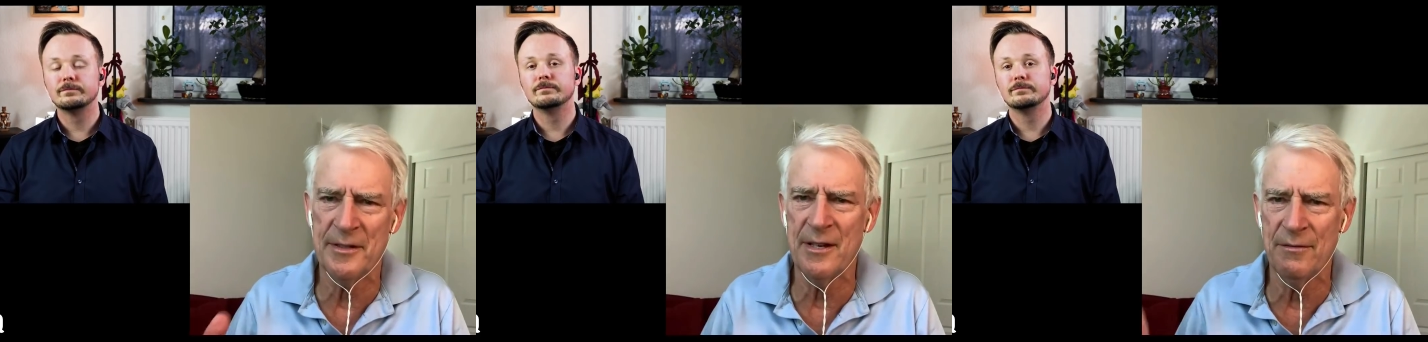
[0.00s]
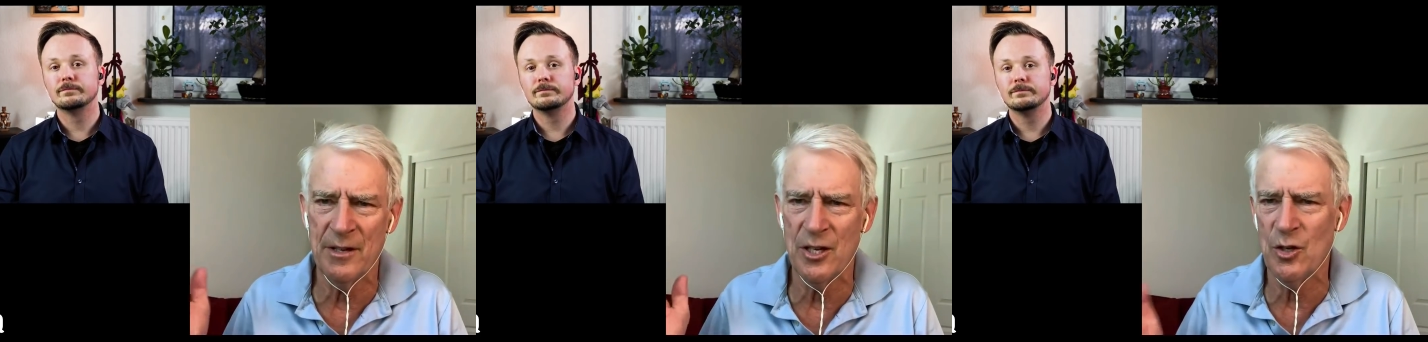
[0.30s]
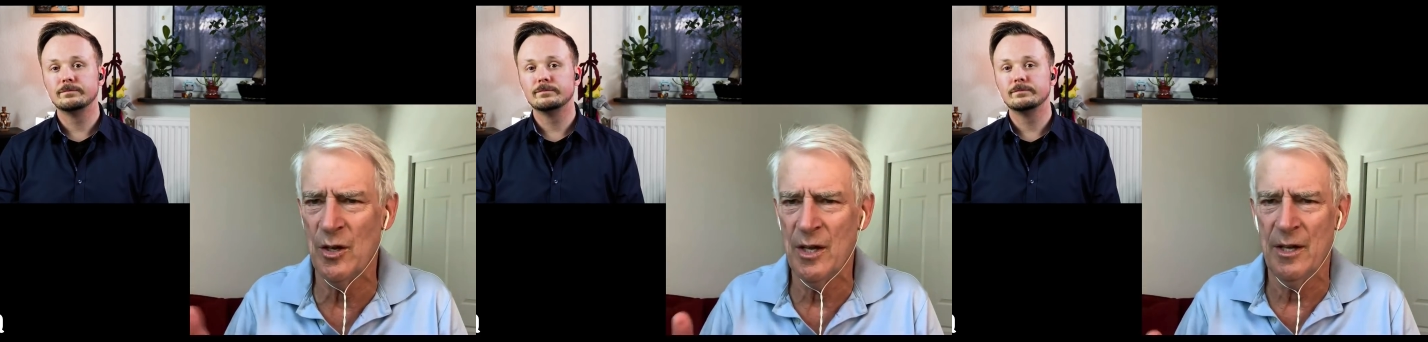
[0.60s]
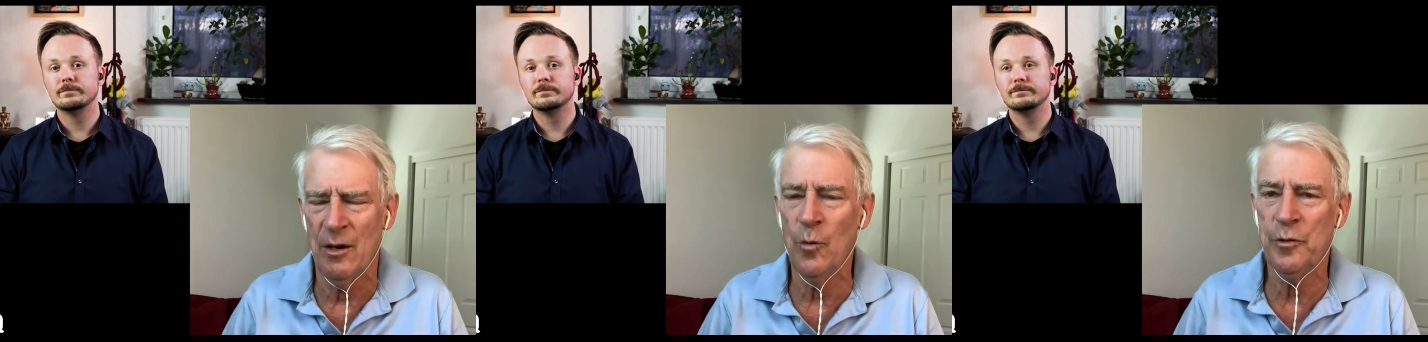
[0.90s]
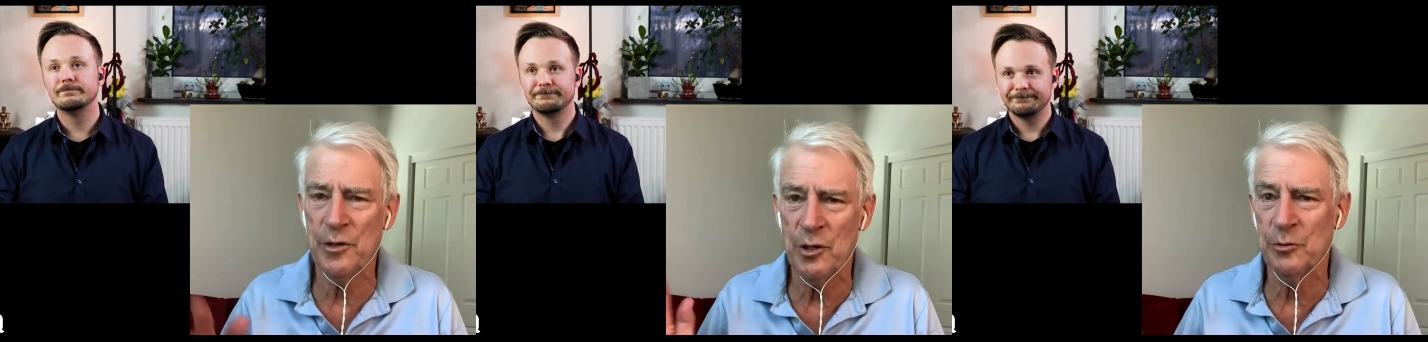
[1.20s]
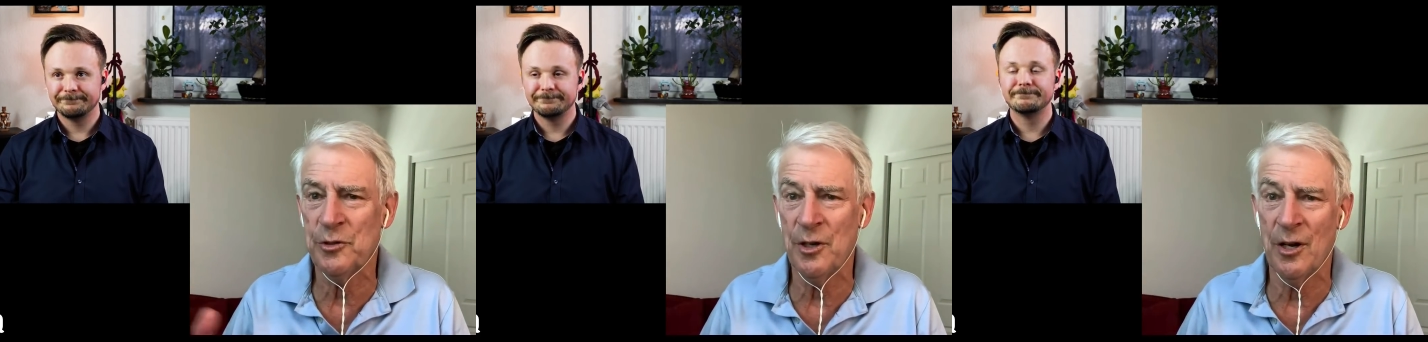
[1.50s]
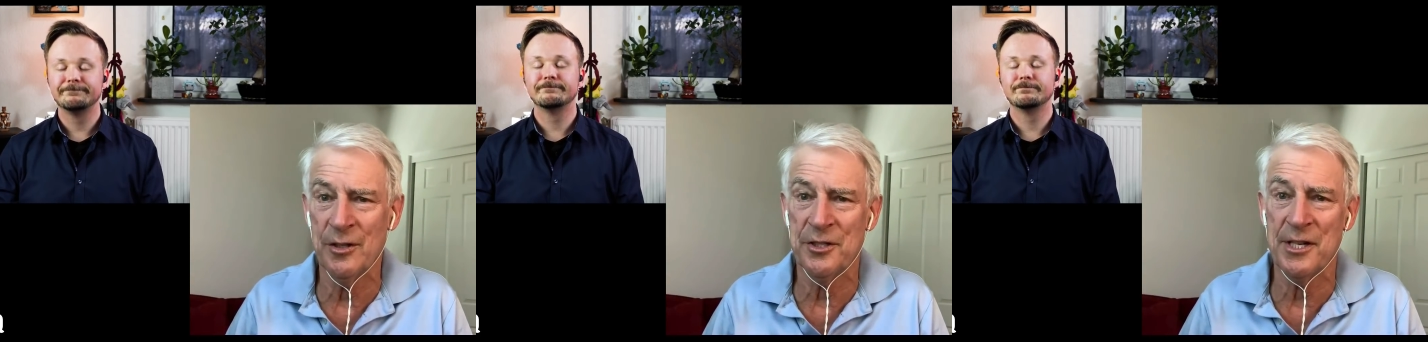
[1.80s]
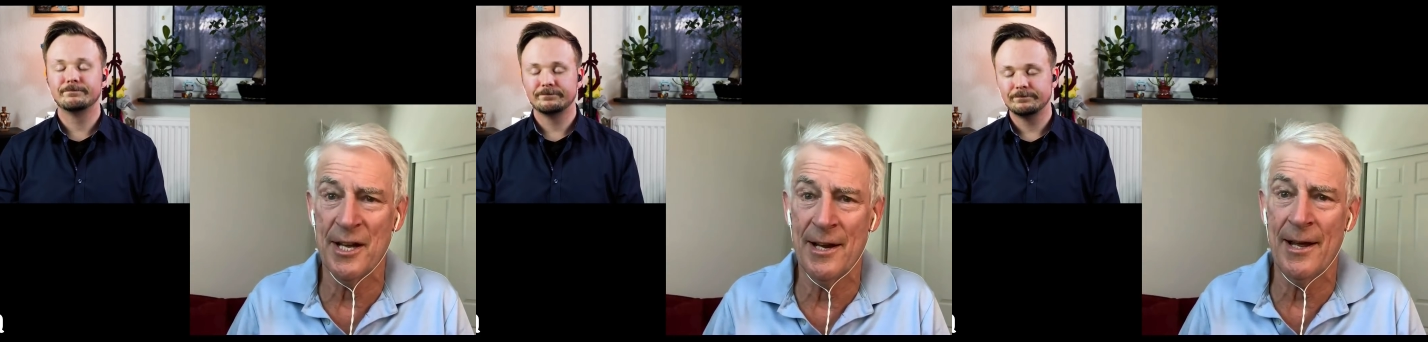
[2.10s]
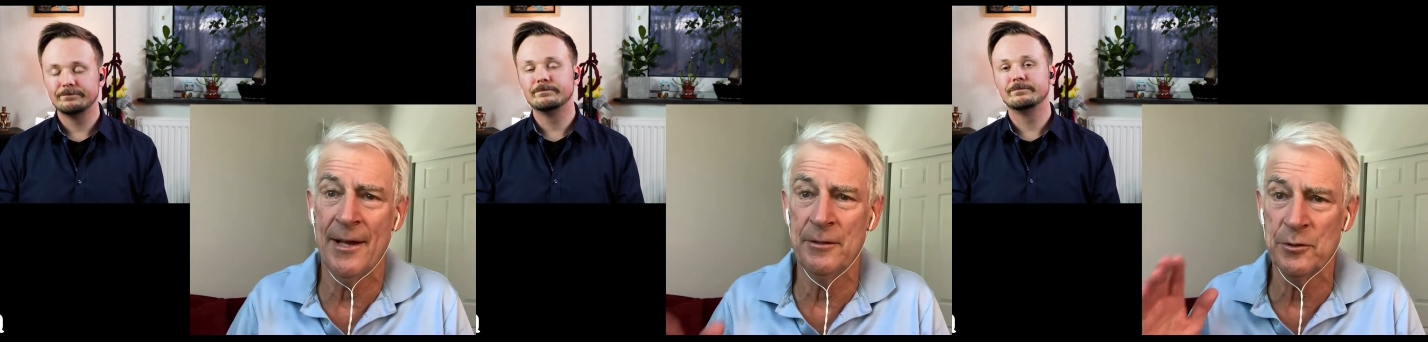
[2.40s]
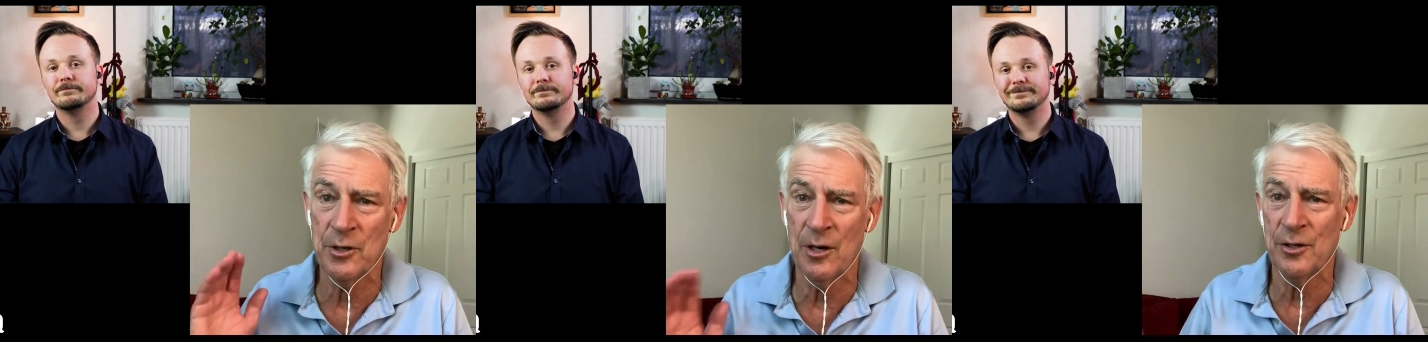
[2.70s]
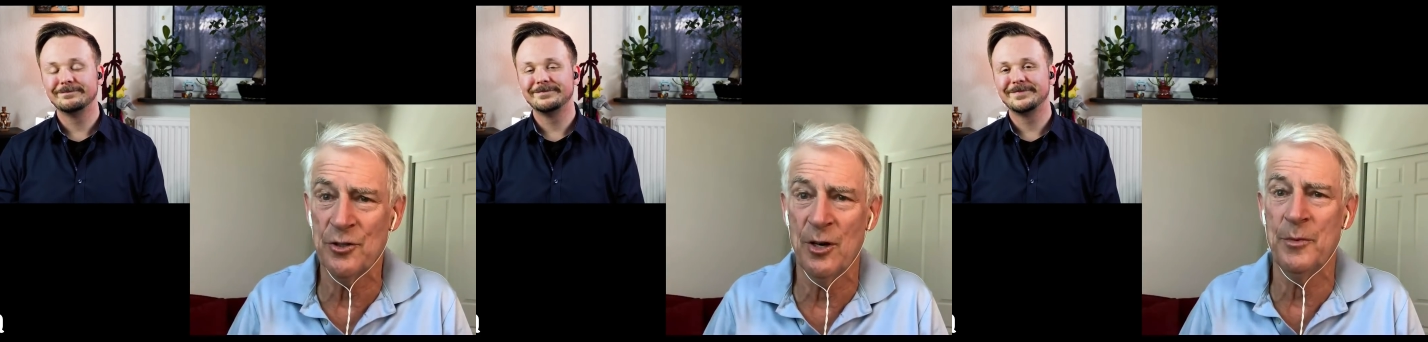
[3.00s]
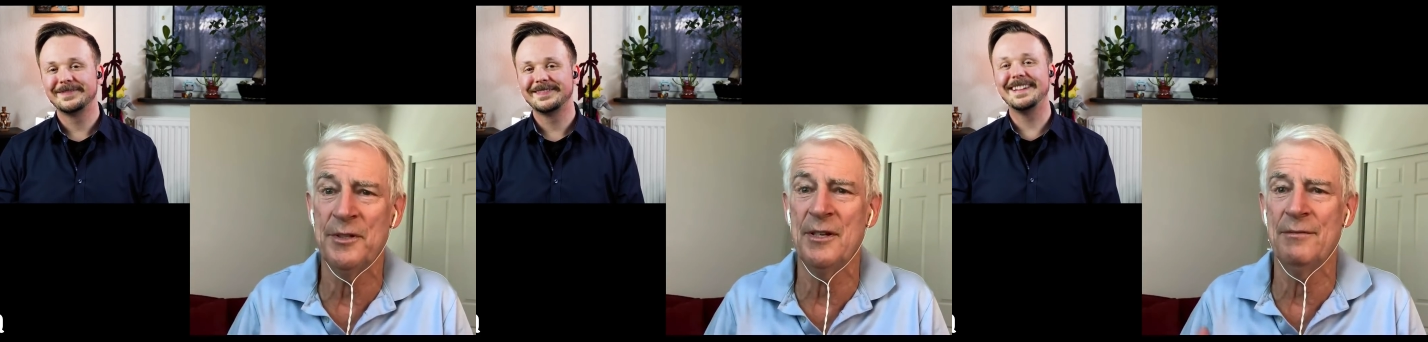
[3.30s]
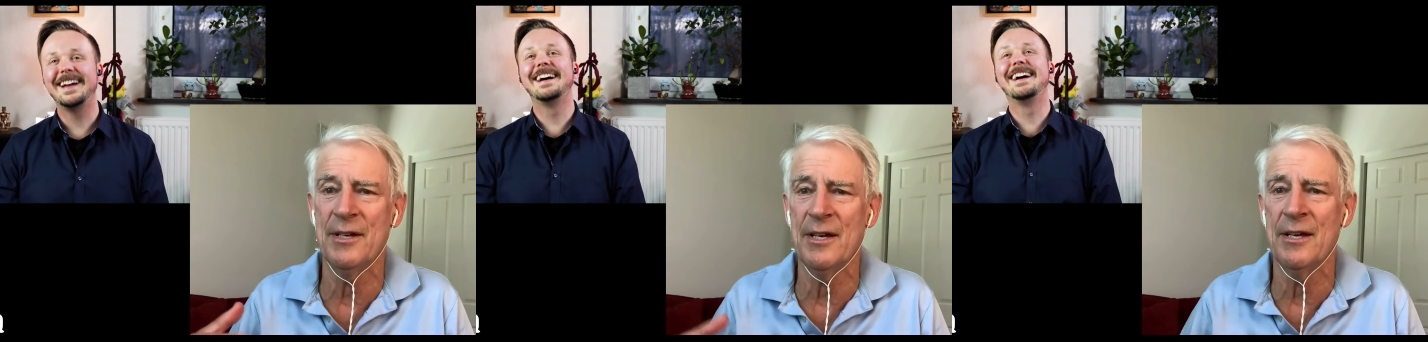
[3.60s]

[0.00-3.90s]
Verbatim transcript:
Speaker 1: TV hopefully you don't turn on CNN, you turn on German TV,